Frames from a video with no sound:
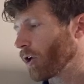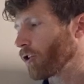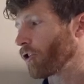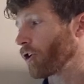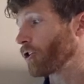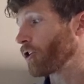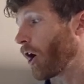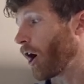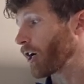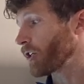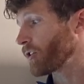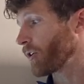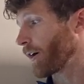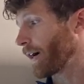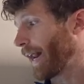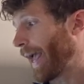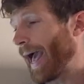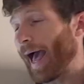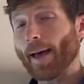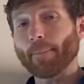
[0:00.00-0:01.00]
The dogs are
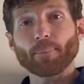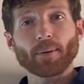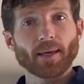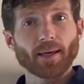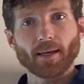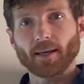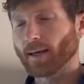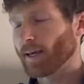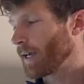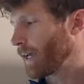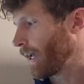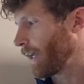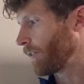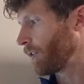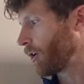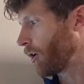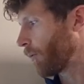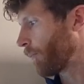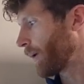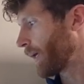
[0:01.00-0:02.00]
unhappy in
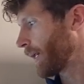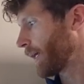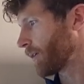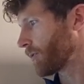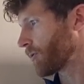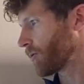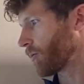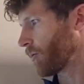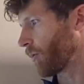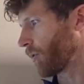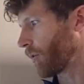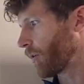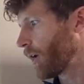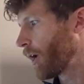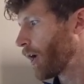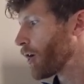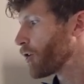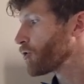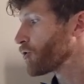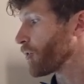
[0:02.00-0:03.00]
the obedience school,
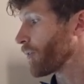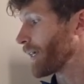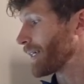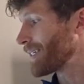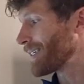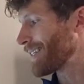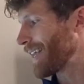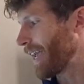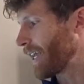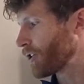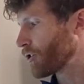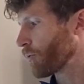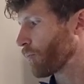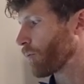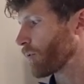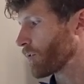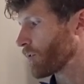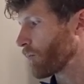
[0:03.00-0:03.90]
so they stage a,